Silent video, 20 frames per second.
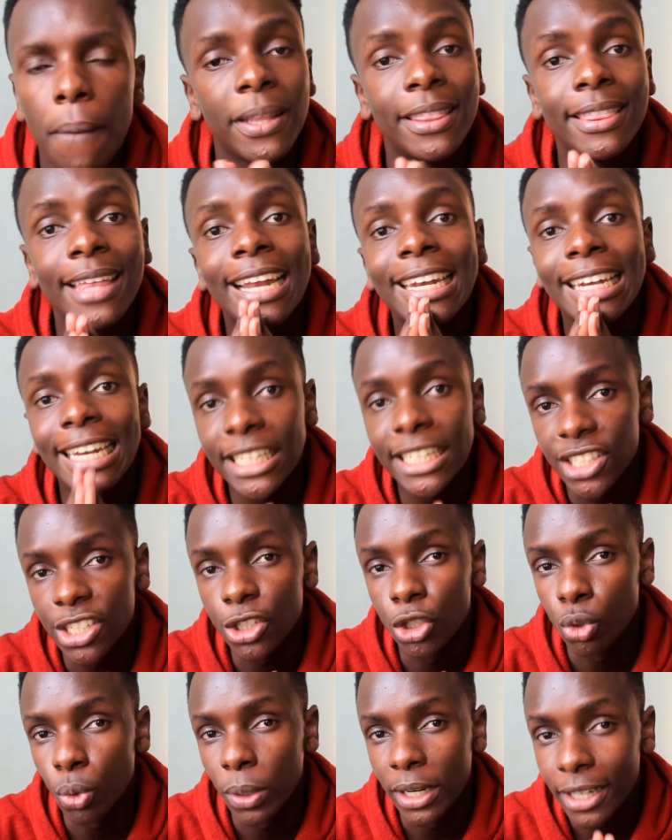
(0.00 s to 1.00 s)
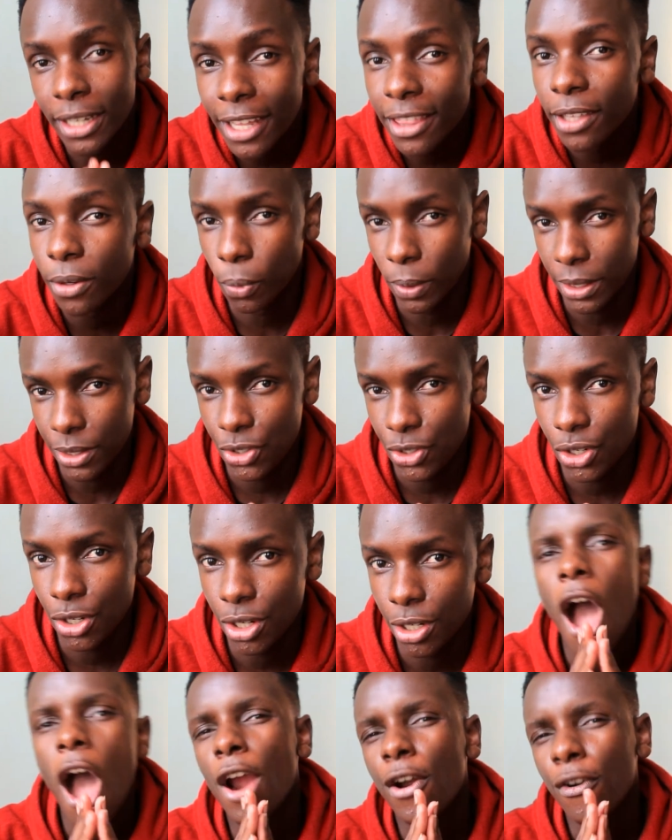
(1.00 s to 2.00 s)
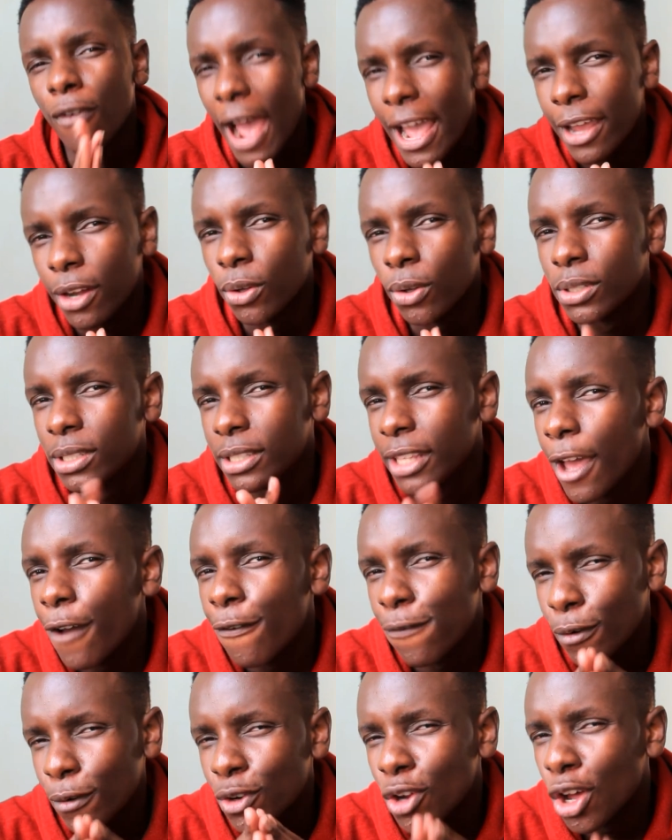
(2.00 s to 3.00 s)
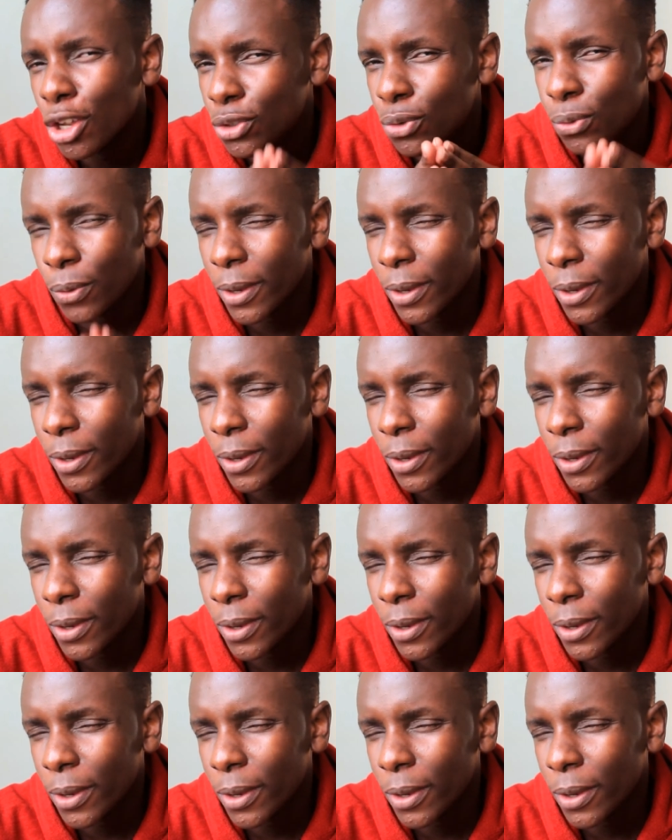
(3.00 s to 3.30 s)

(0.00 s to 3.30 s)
But that leads us to another question. Are rhinos therefore not